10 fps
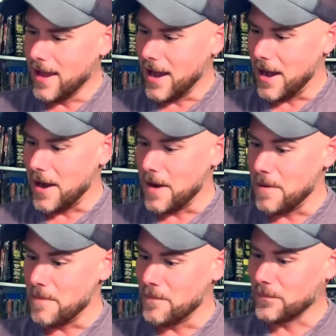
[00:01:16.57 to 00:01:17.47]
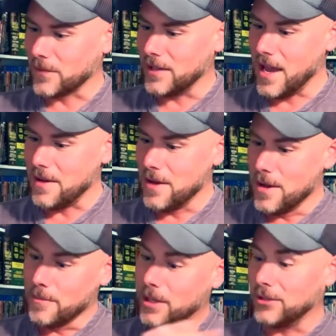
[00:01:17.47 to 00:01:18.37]
Um, yeah,
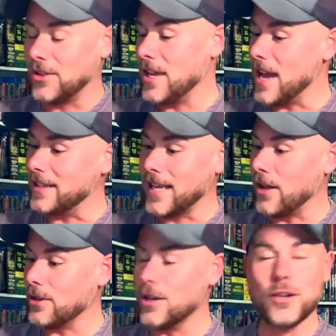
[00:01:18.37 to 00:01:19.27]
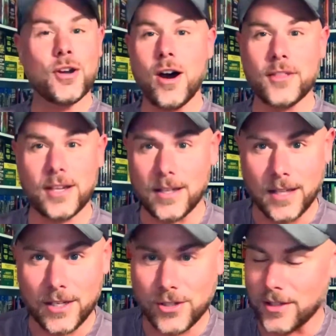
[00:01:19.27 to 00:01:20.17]
but it's the Italian Gothic
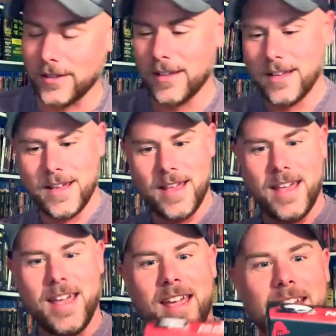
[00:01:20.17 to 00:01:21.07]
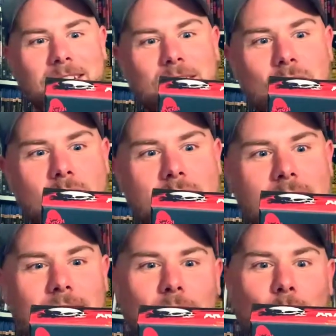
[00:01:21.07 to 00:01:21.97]
Collection. It's
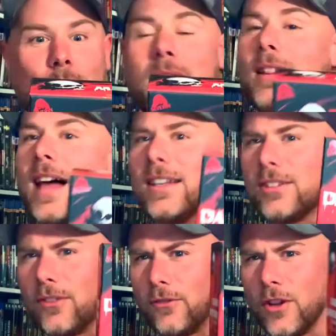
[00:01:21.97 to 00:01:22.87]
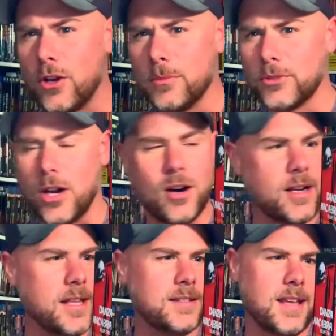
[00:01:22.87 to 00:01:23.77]
got three classic films on
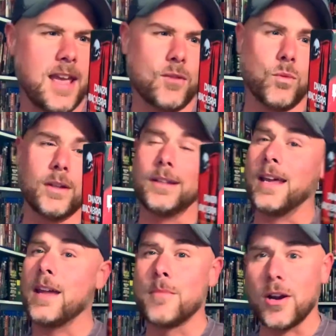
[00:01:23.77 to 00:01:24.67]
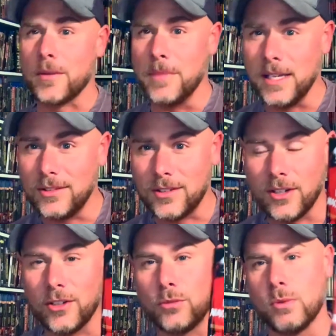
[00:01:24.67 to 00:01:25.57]
it and one landmark
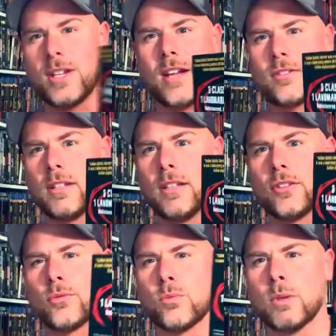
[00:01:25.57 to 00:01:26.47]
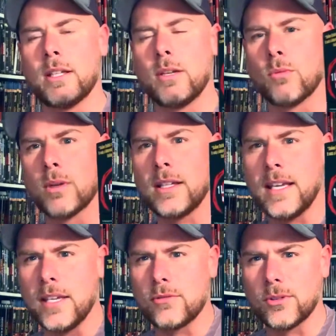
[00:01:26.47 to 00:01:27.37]
miniseries, which actually looks really, really
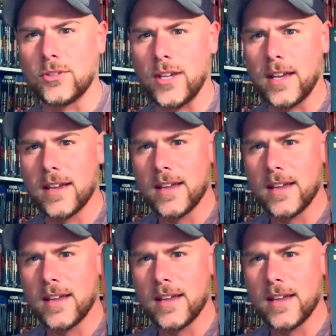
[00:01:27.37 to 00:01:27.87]
interesting.